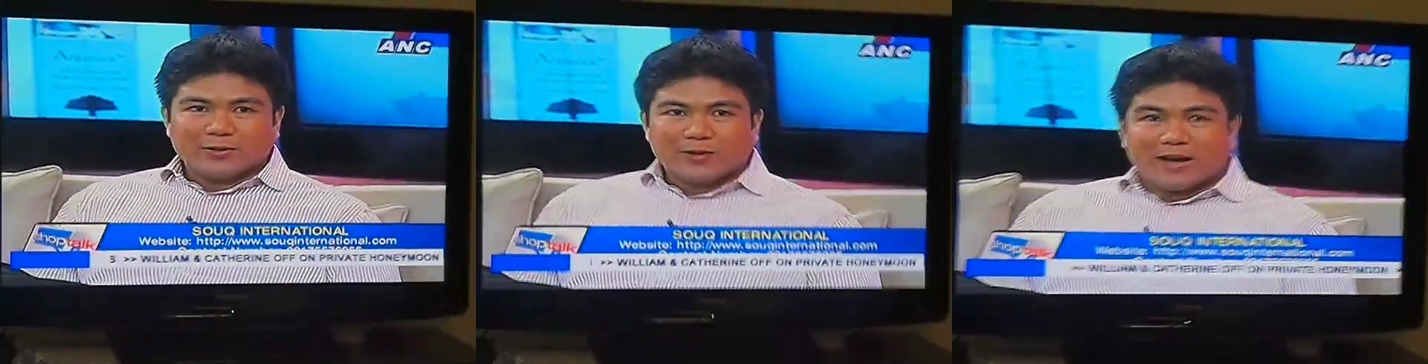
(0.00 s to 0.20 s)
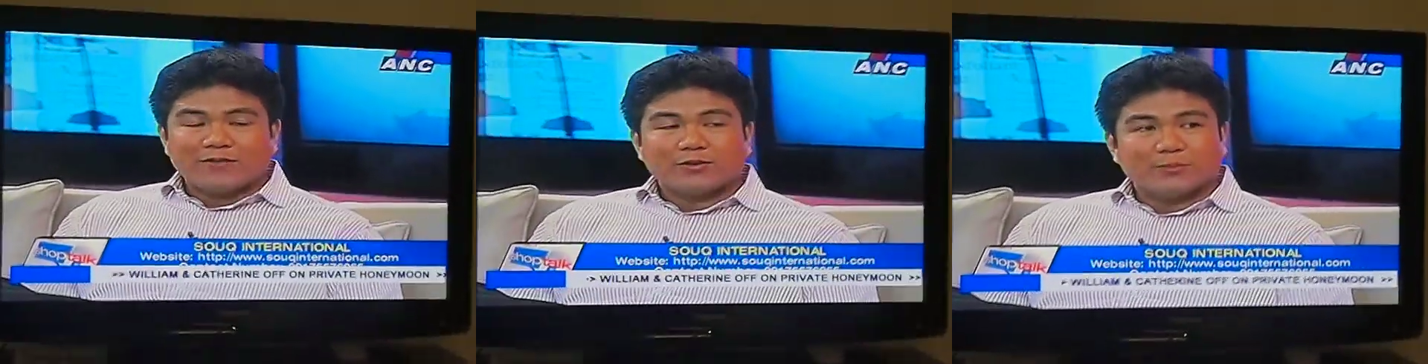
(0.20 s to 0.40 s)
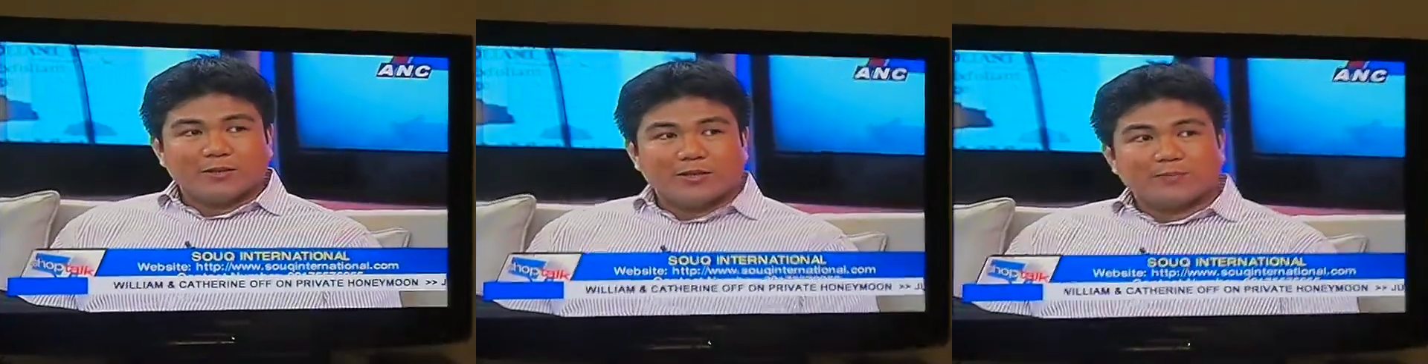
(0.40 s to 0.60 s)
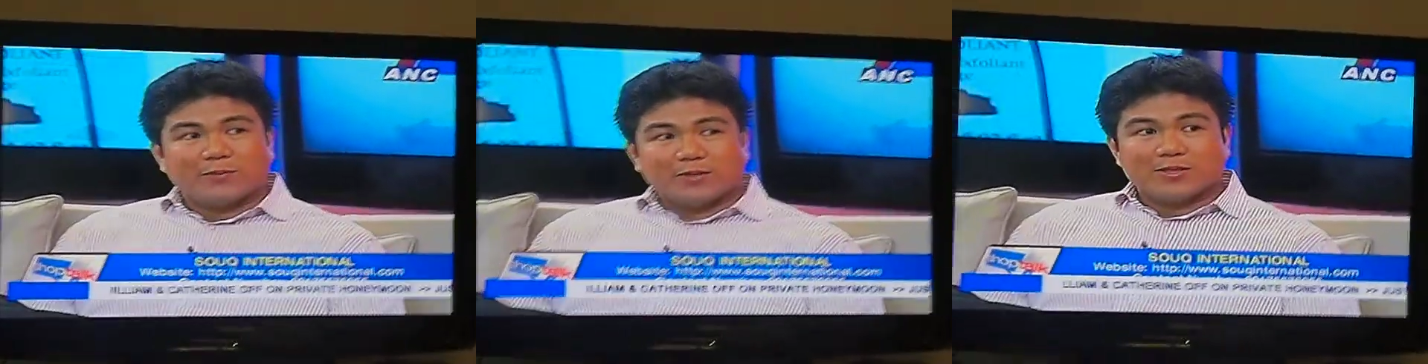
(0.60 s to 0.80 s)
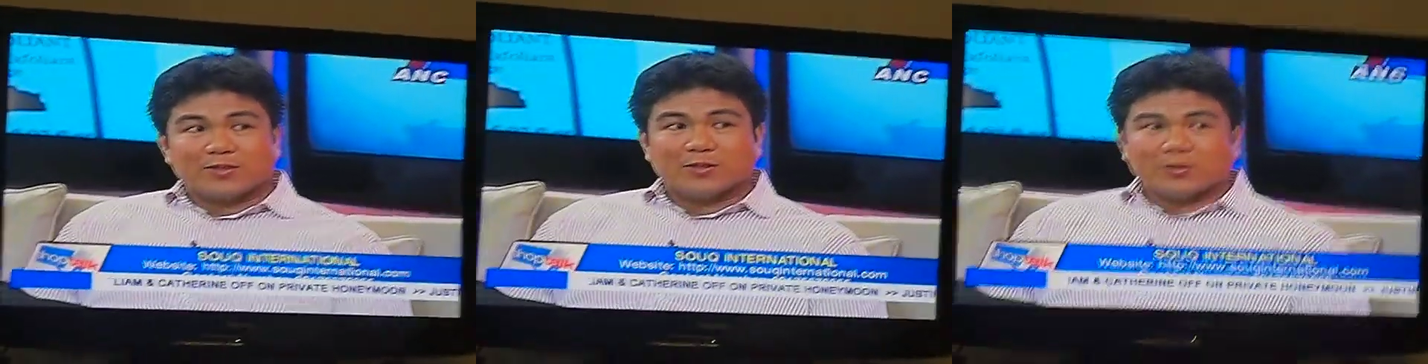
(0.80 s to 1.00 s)
you have to be the
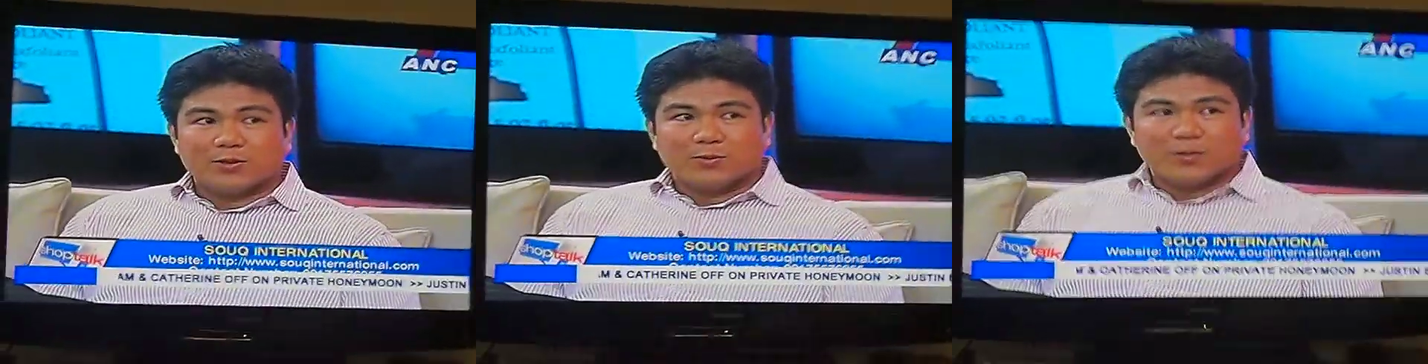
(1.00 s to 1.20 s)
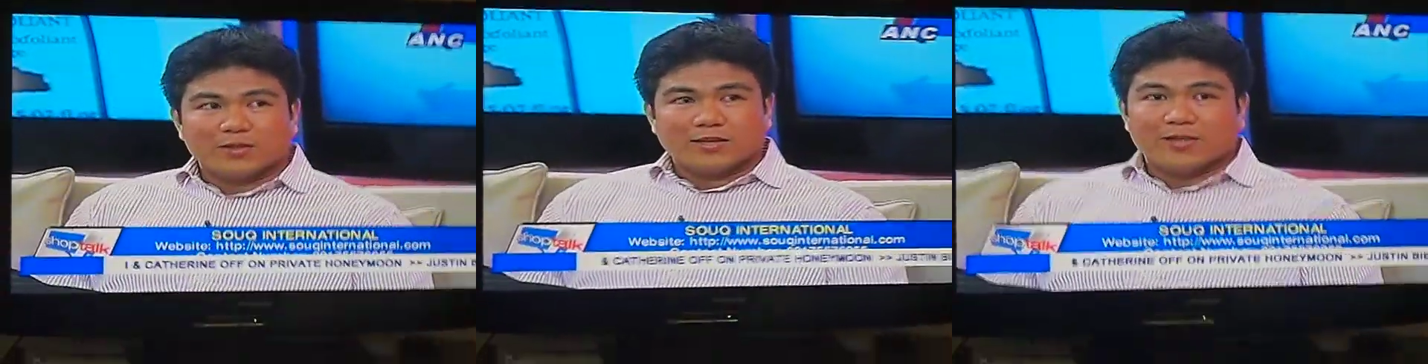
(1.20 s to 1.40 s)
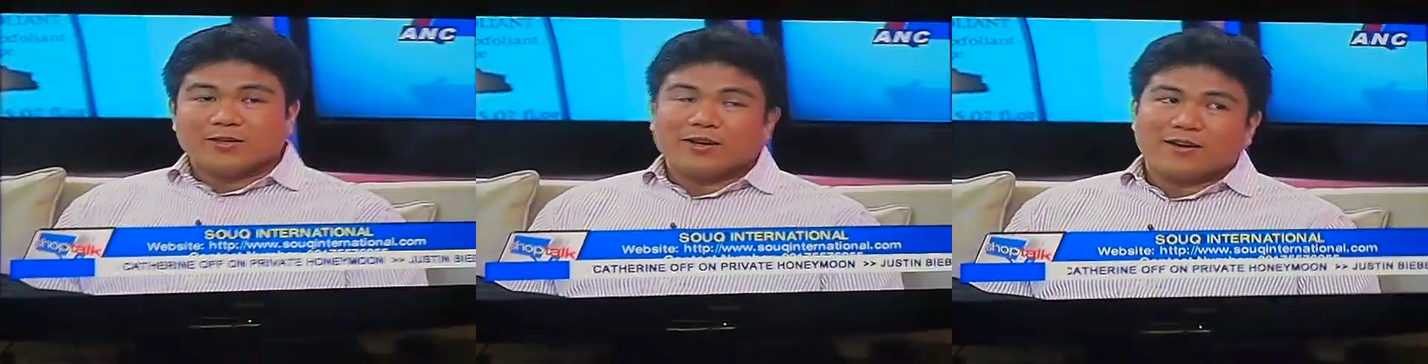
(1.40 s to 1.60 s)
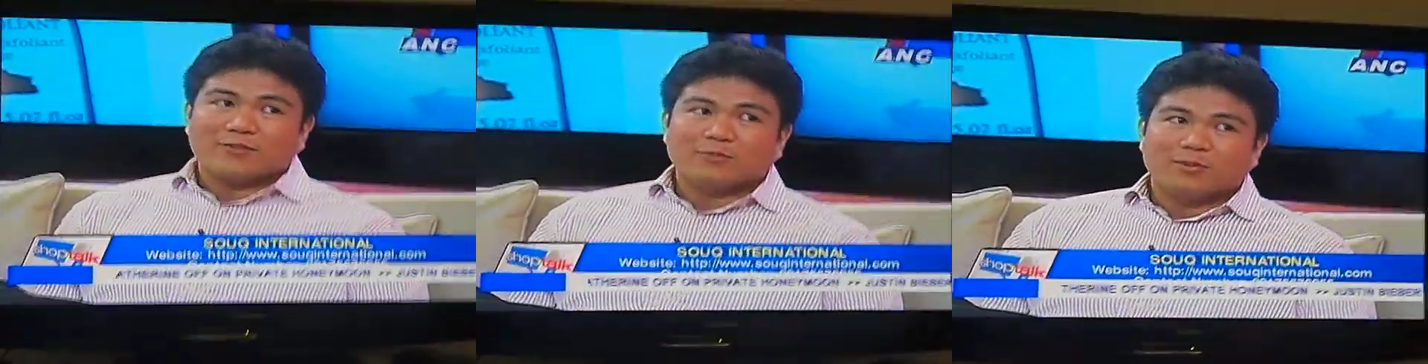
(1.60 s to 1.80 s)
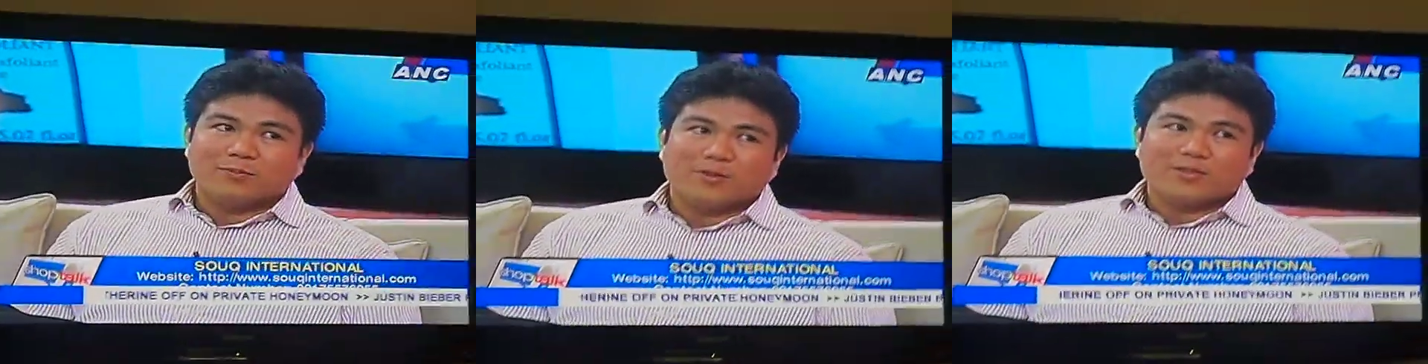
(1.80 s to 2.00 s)
person to do it, and you have
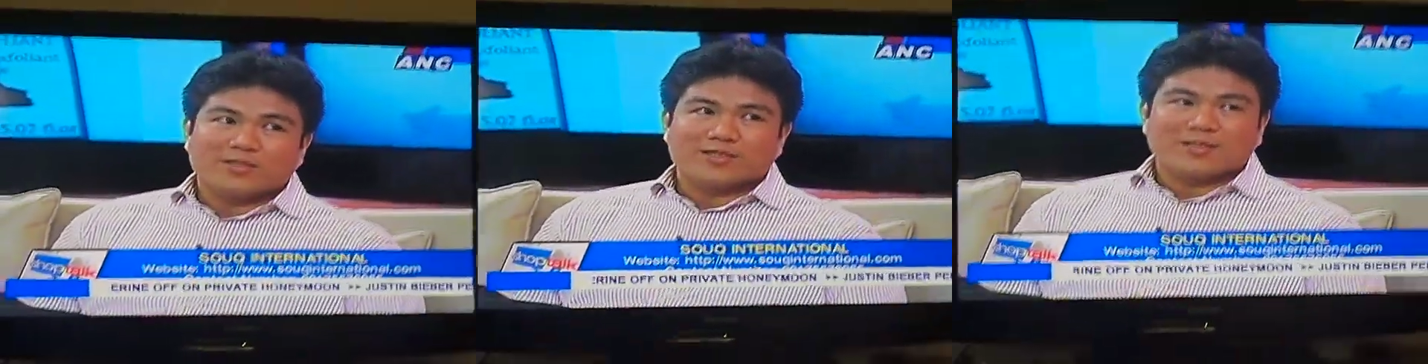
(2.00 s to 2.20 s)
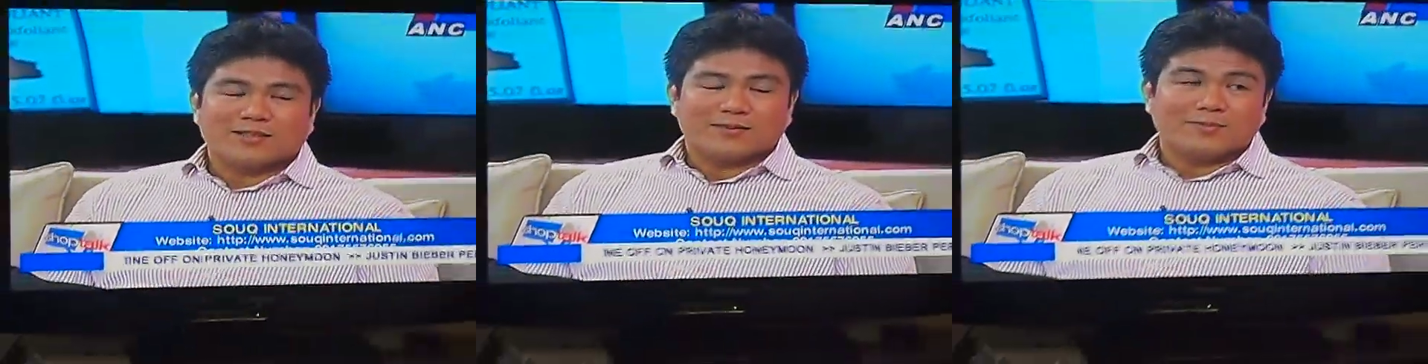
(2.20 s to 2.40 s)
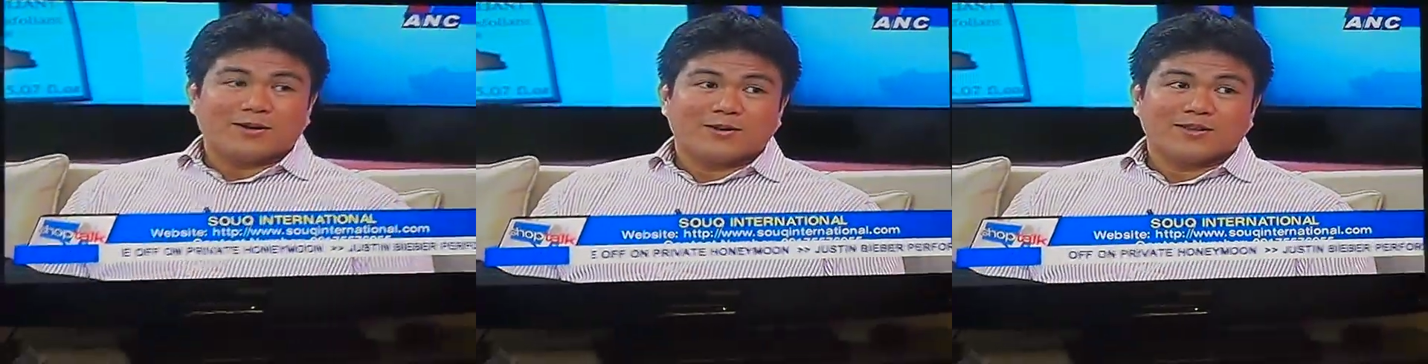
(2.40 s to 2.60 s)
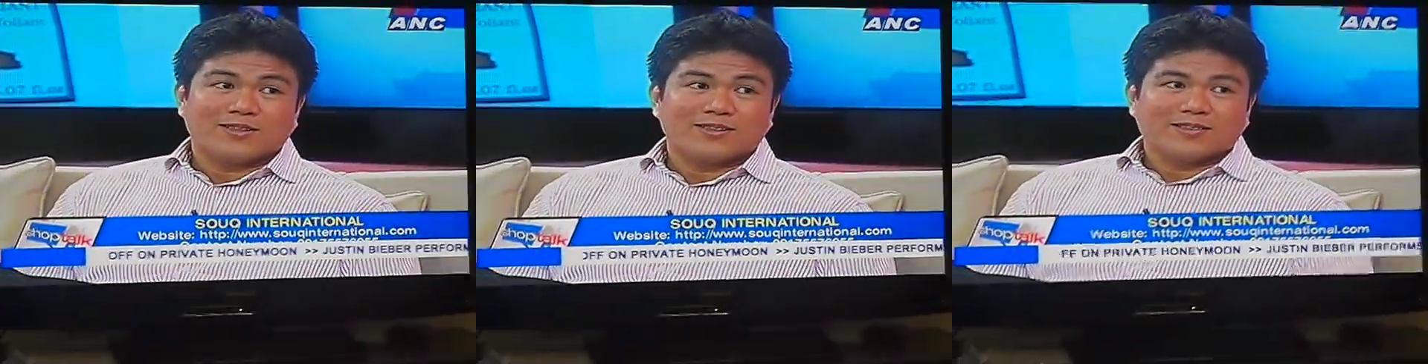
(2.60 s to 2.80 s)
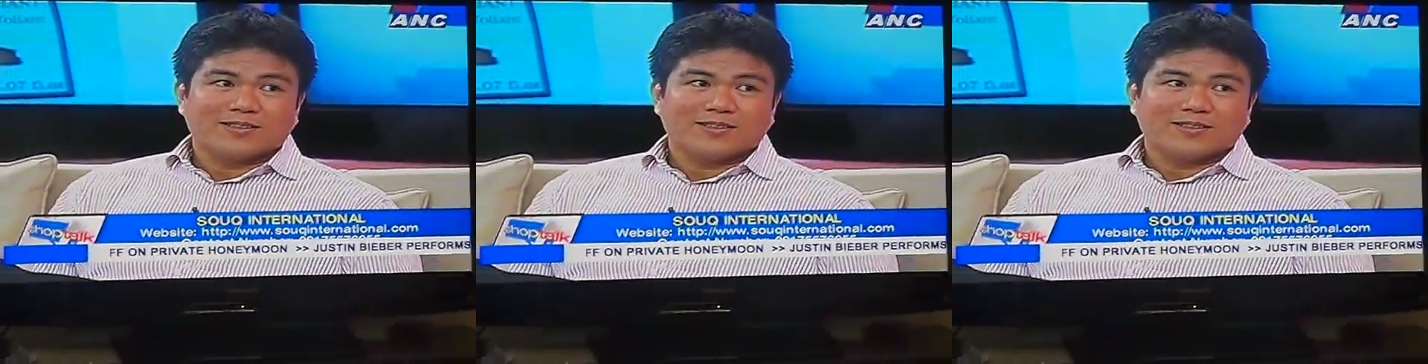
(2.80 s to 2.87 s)
to be persistent about it.